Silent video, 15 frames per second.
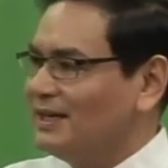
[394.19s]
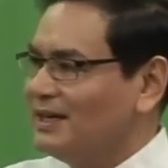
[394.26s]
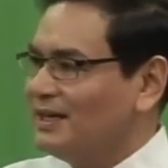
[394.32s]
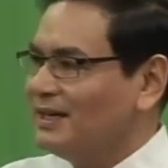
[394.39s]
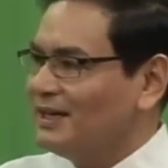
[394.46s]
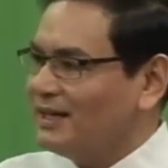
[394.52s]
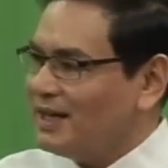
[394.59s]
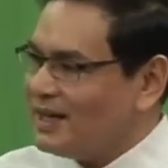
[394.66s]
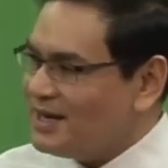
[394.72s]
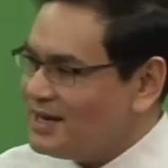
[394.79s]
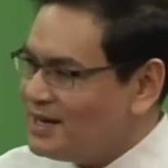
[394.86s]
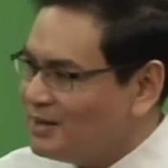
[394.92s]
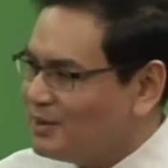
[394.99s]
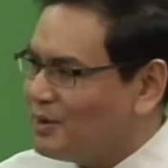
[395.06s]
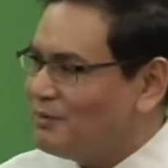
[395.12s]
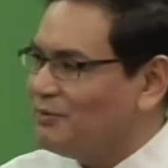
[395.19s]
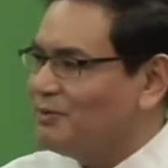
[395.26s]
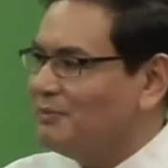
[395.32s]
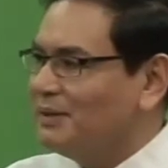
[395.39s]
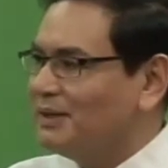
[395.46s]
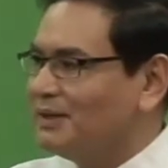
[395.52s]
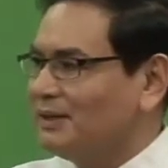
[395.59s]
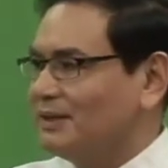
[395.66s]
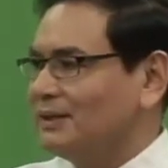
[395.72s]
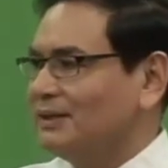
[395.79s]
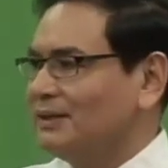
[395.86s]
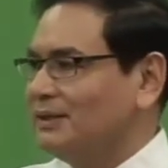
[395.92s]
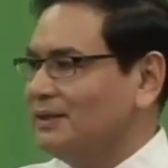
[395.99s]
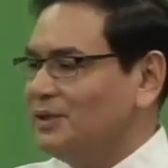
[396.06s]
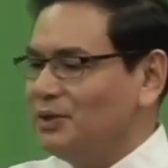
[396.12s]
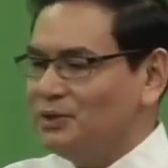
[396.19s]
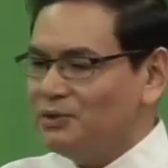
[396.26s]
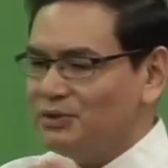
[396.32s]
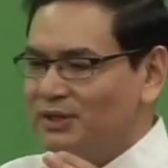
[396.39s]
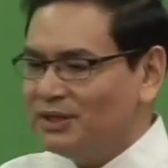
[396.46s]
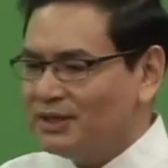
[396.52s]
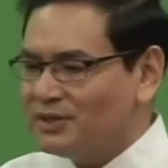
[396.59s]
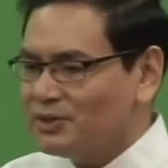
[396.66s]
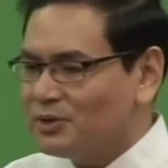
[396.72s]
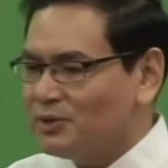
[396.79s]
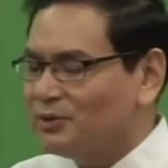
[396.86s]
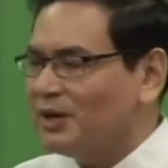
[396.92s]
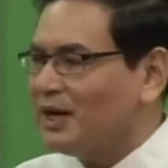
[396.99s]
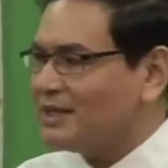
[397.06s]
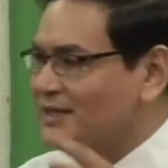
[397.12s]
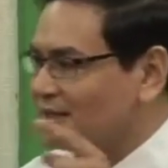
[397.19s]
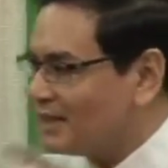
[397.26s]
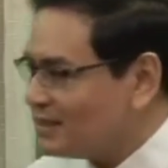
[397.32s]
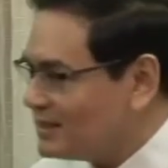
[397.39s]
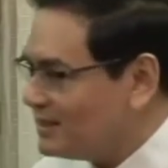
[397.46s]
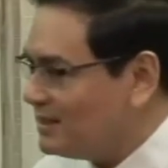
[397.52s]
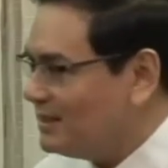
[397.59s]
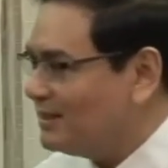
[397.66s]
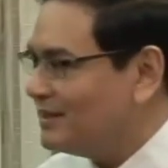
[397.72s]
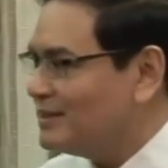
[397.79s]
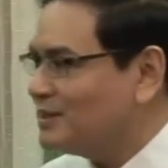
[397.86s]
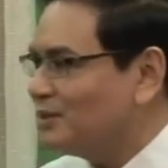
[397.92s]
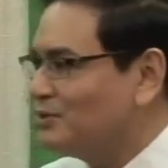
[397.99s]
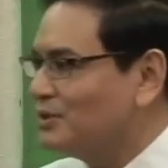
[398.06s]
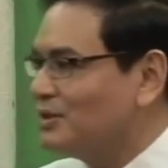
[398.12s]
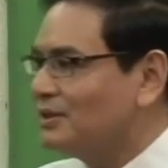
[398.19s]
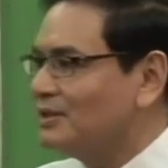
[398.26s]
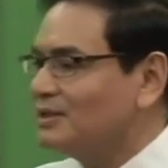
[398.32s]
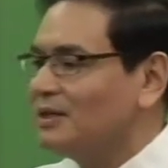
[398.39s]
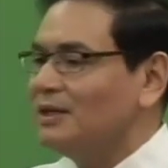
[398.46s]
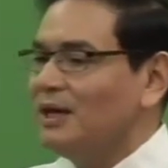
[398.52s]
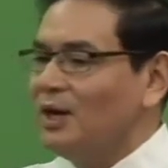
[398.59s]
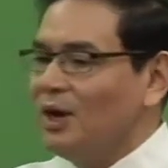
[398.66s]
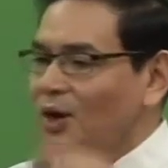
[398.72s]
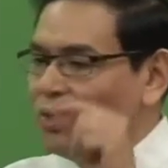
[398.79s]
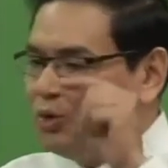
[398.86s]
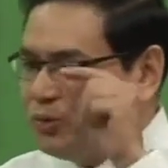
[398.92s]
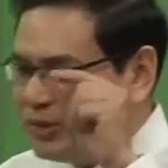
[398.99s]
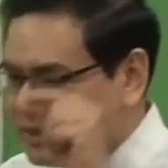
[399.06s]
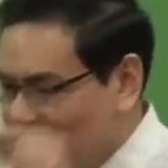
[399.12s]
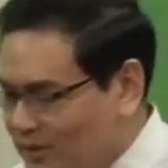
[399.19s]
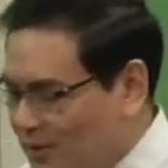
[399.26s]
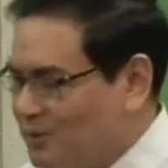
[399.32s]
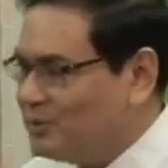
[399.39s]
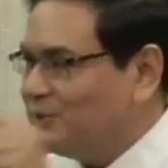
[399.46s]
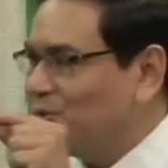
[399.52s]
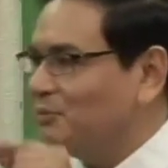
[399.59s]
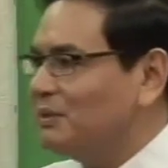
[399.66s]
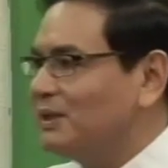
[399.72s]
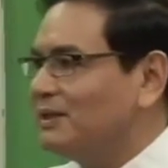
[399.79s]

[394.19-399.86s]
Mm-mm. Can a government using a drone assassinate its own citizen who is known to be a